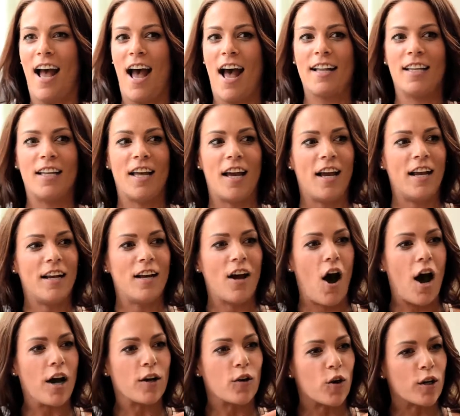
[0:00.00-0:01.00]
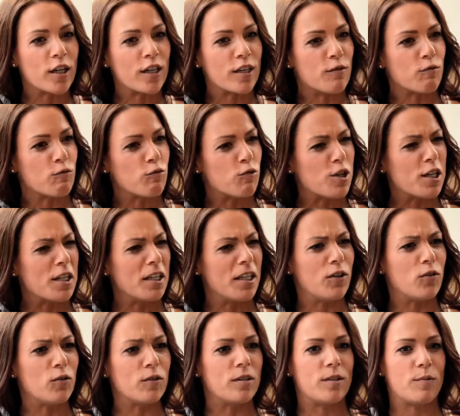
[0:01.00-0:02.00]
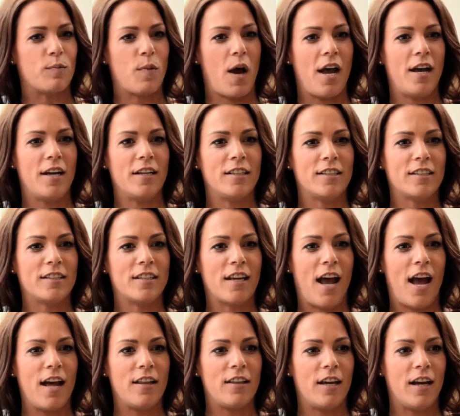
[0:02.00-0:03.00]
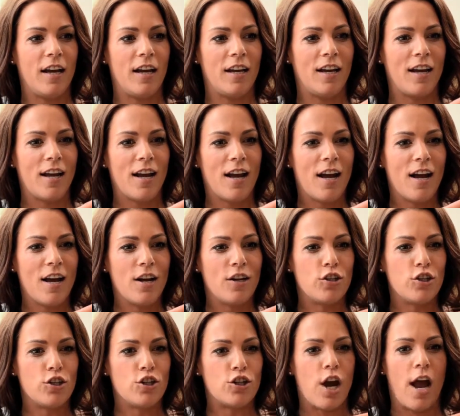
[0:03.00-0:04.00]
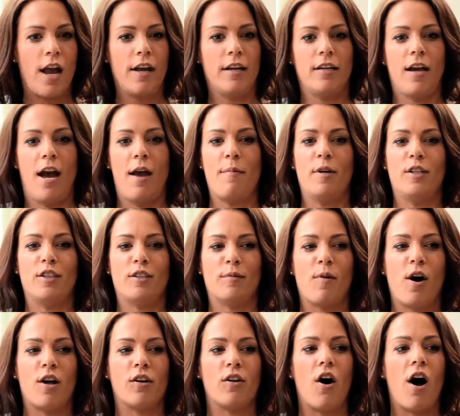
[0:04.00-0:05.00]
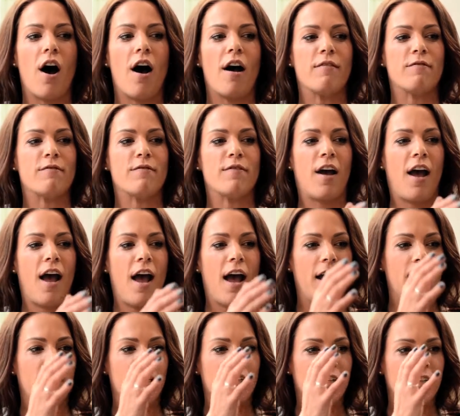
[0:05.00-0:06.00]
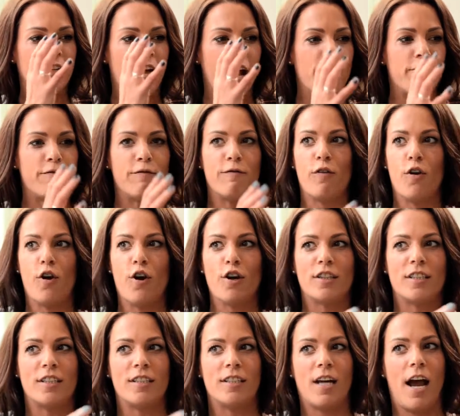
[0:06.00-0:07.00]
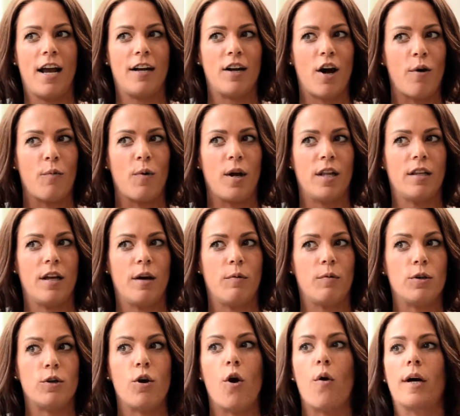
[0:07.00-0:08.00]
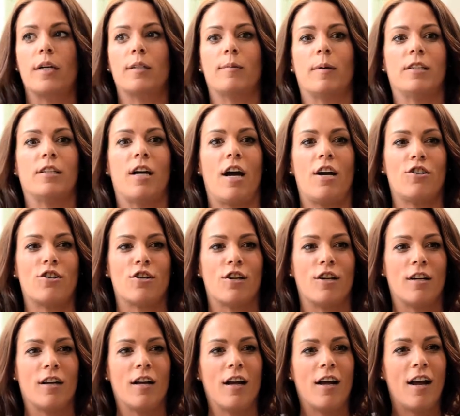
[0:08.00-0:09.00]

And then I got in a really good space, and then Jake came into my life, and that first date I went there with no expectation,